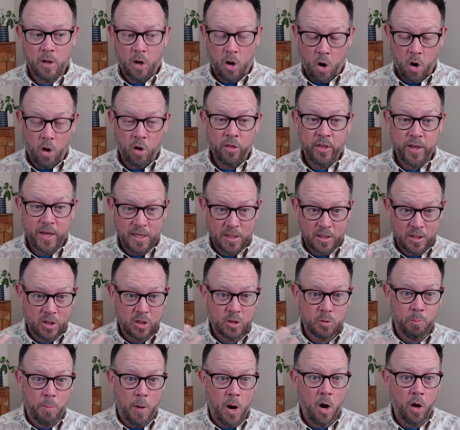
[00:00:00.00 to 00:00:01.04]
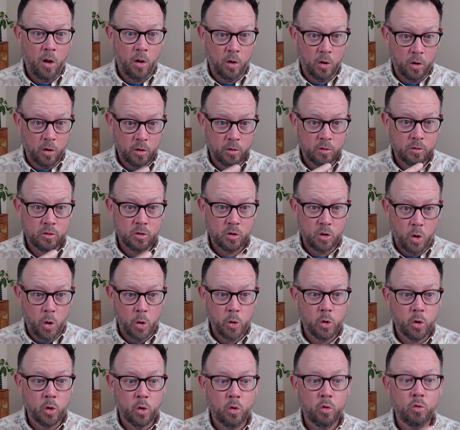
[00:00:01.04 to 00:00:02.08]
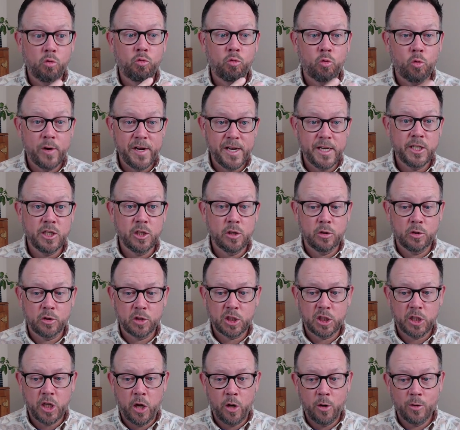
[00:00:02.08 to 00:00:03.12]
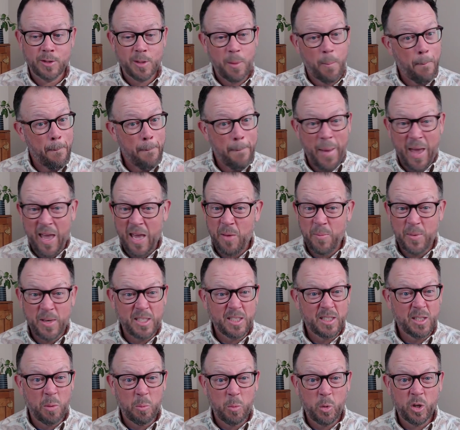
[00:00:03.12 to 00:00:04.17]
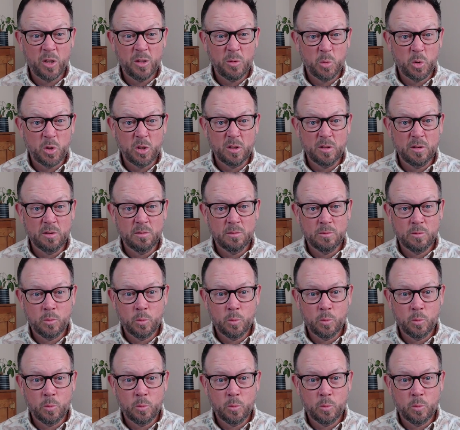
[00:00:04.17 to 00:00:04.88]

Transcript: are these smaller local regional shows maybe someone will